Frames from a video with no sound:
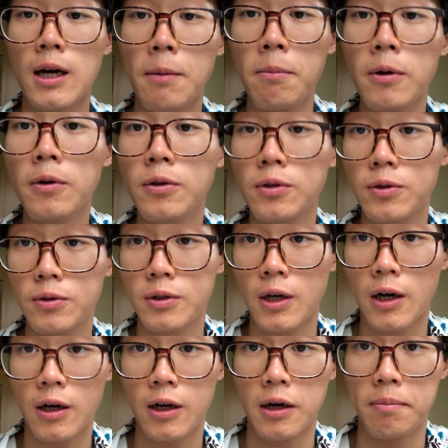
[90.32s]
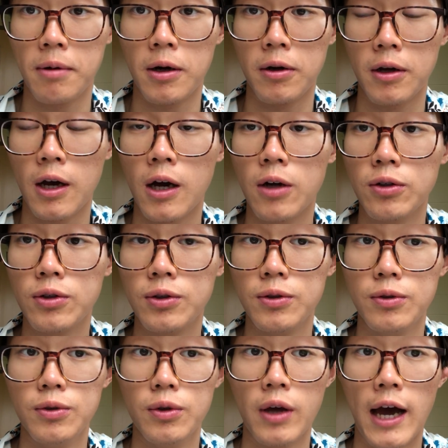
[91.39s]
I'm going to talk about how
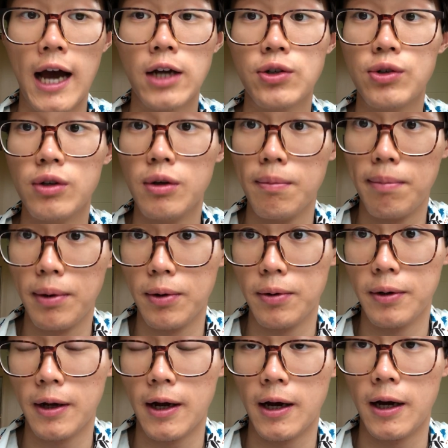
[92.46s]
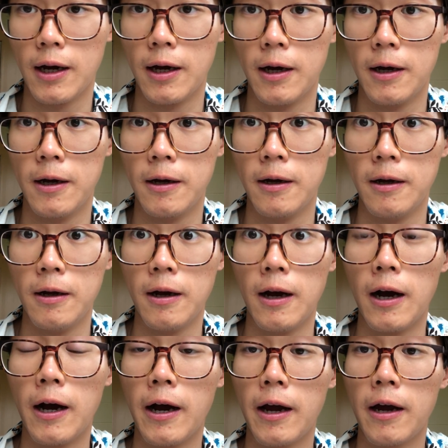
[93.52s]
to actually build a
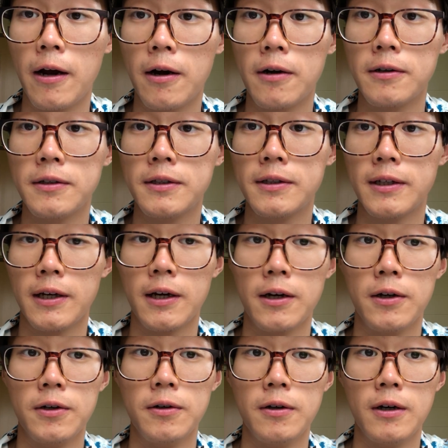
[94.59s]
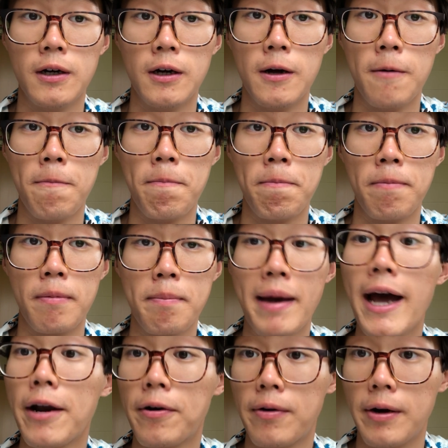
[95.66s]
air cell
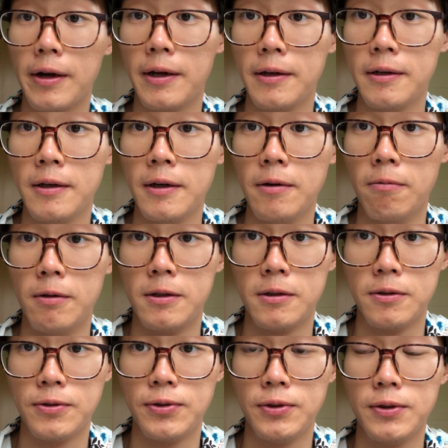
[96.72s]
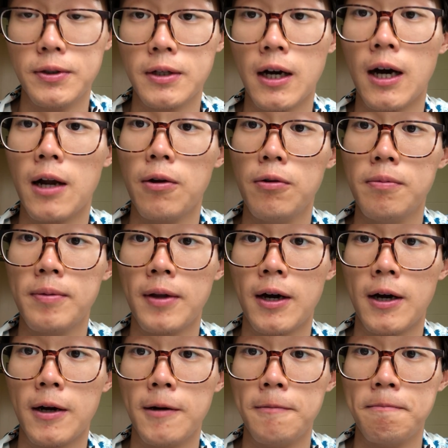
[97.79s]
battery, which is use
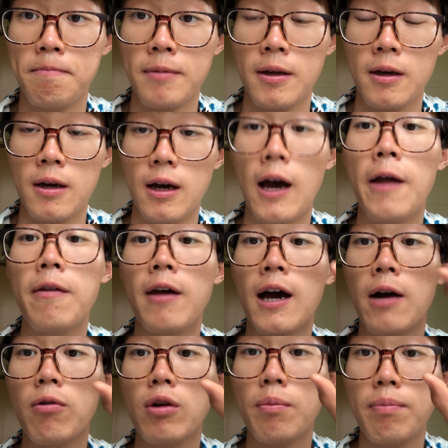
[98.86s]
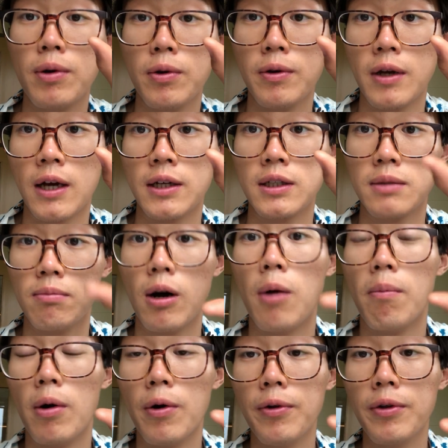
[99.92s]
aluminum, and I will build a small